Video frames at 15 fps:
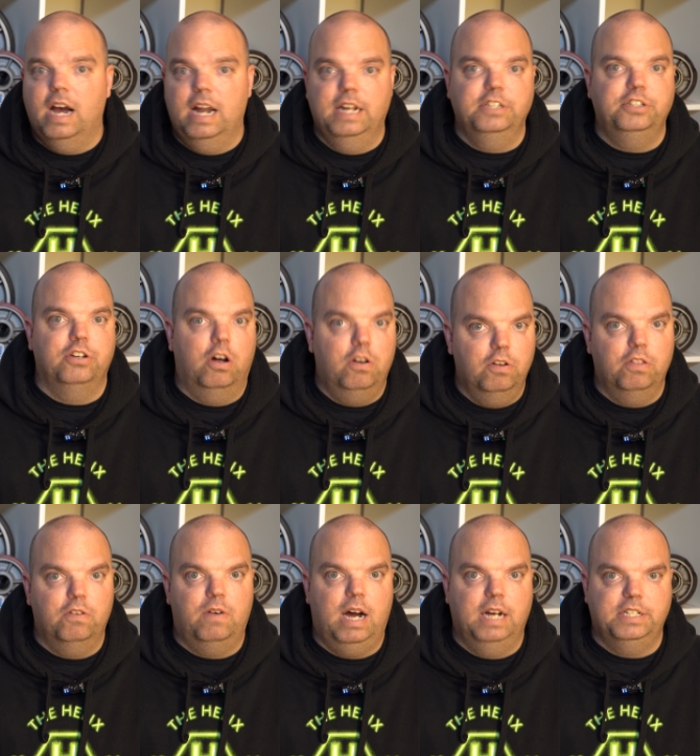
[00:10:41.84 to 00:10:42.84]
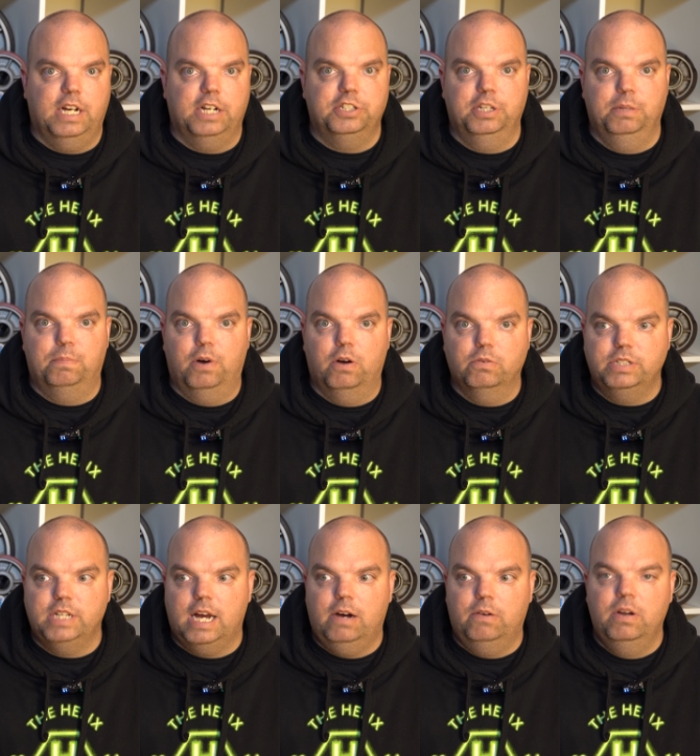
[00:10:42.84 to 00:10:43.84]
and it's not that the ride's actually broke
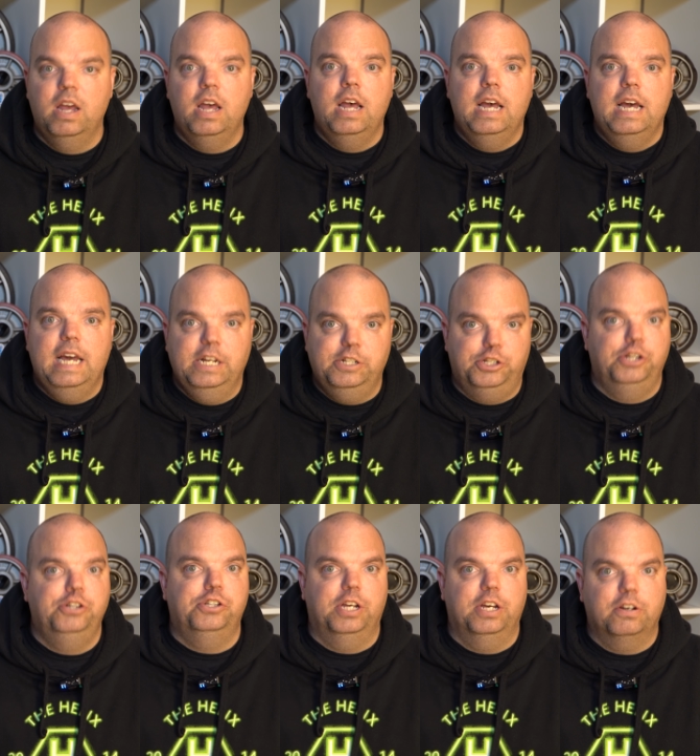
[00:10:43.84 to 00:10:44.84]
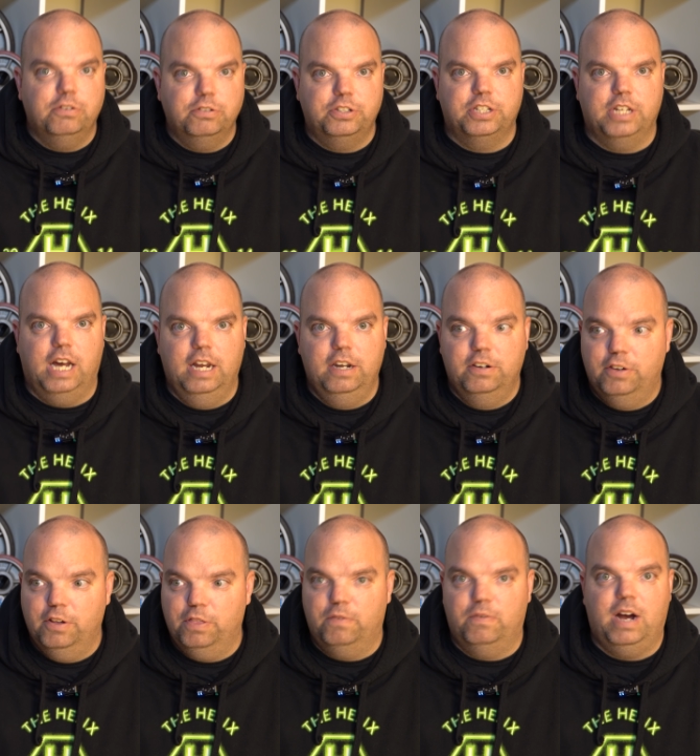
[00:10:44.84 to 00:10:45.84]
down. It's usually a good sign
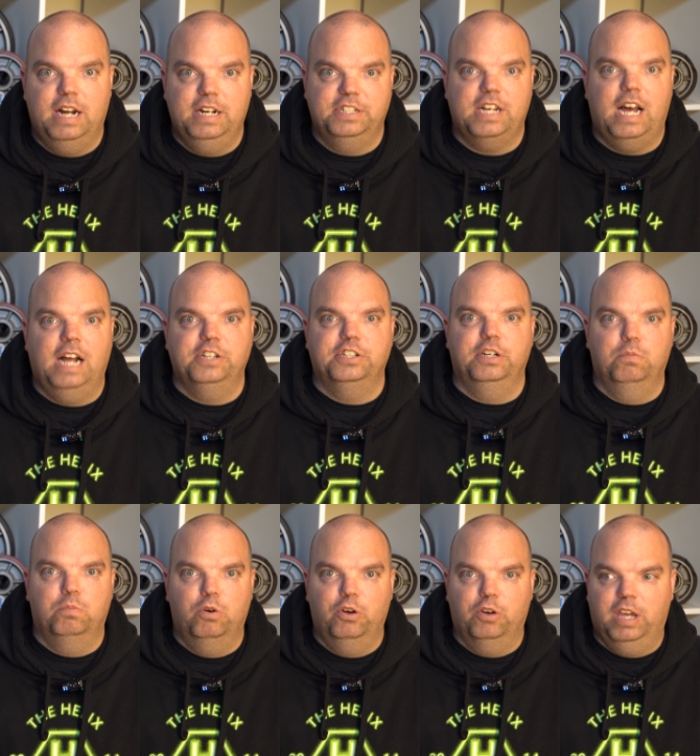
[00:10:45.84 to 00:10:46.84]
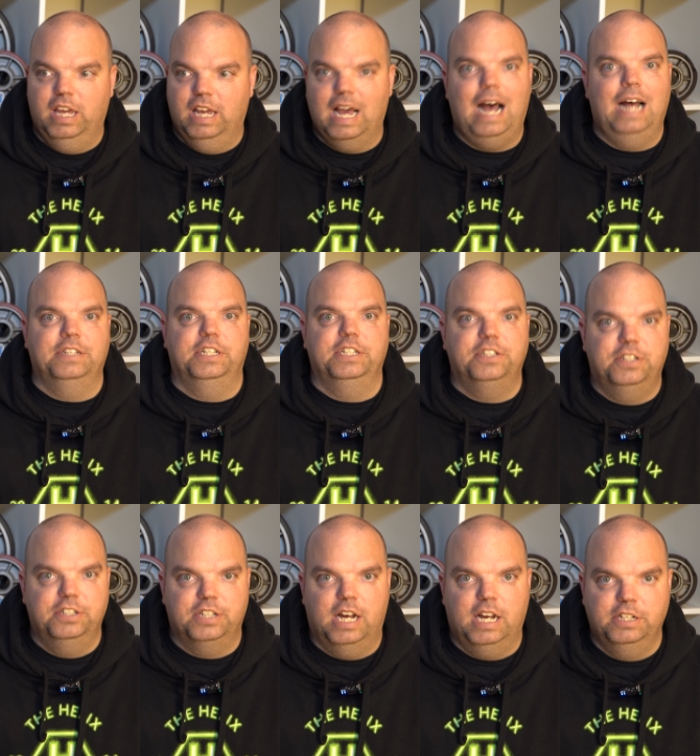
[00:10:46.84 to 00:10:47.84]
that the ride is actually working as it's
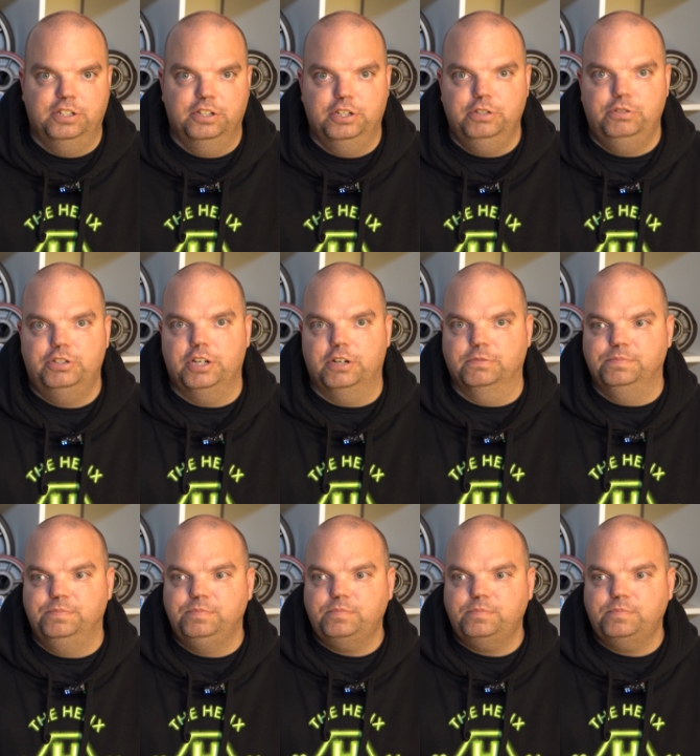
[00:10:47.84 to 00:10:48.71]
designed to do so.